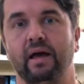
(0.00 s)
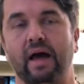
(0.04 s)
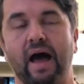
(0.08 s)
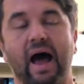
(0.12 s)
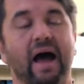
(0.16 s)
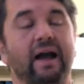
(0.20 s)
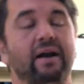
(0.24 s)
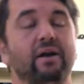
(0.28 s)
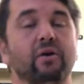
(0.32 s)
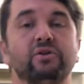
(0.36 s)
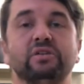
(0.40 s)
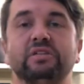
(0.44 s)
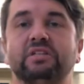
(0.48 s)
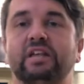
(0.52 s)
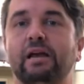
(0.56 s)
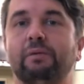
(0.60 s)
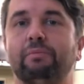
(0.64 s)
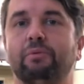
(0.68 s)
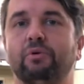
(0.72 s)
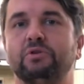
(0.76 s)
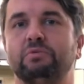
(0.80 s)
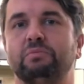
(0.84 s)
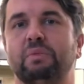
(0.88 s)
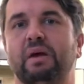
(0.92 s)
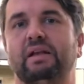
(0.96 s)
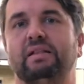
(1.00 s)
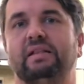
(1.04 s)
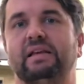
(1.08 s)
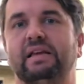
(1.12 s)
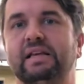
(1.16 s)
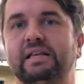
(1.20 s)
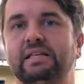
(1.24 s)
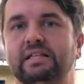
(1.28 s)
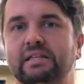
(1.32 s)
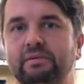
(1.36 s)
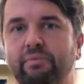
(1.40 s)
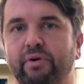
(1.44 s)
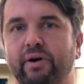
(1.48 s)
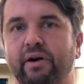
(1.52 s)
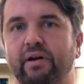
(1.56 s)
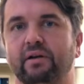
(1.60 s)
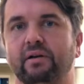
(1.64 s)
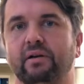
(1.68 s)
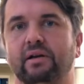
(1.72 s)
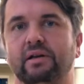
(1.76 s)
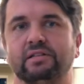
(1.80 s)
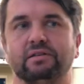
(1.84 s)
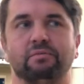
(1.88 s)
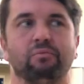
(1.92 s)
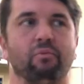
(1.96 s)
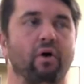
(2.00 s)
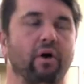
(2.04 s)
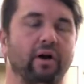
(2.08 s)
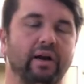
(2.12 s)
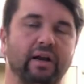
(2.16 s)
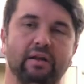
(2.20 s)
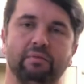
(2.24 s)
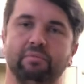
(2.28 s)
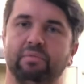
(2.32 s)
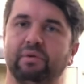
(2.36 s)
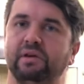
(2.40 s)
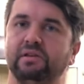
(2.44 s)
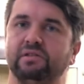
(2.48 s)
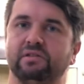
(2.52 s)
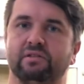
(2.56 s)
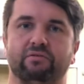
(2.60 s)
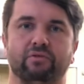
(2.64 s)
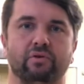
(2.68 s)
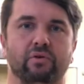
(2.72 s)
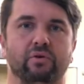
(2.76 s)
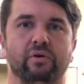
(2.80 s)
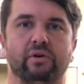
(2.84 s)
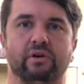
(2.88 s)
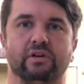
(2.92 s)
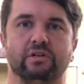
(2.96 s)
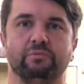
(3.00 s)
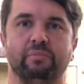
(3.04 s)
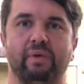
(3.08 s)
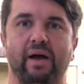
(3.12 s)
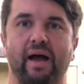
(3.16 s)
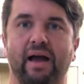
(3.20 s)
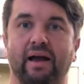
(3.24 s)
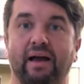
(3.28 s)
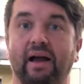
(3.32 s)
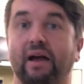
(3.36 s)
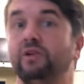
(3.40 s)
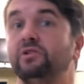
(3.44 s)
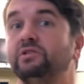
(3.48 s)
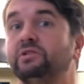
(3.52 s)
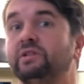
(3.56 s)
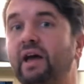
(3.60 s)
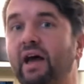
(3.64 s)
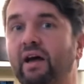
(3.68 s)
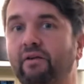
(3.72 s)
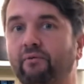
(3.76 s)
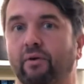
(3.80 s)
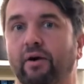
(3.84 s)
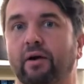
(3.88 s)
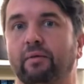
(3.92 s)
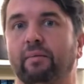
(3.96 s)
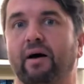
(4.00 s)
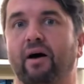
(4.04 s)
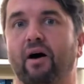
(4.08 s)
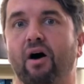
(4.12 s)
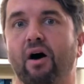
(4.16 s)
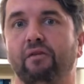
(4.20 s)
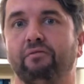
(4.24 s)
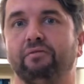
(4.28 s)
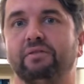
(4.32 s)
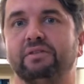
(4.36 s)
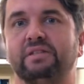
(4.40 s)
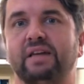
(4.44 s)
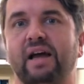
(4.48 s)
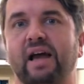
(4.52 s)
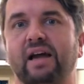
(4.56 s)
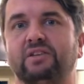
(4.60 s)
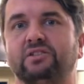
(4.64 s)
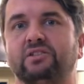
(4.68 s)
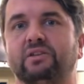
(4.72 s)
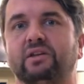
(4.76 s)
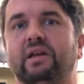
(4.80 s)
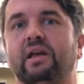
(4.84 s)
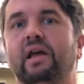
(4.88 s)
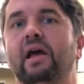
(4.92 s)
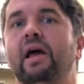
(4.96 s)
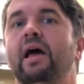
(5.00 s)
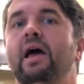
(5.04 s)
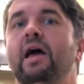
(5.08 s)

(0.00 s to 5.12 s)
I know Staples made the easy button as a marketing piece a few years back. I used to have one in my office, actually.